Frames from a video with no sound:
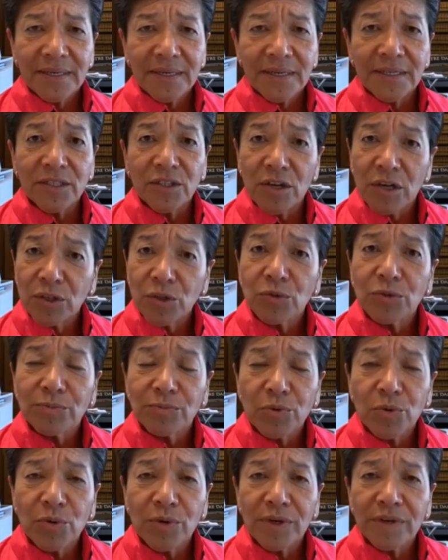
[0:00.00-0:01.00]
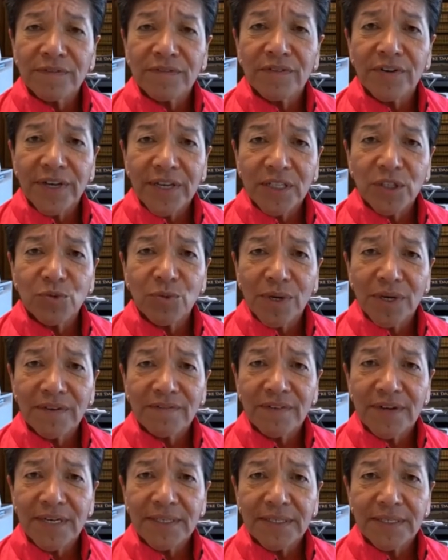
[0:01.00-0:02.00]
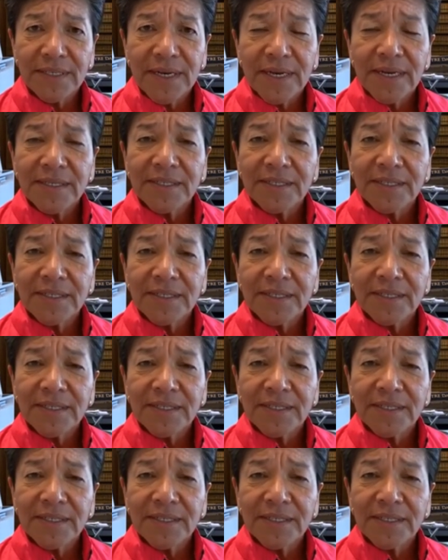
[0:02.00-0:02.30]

It's also important for each one of us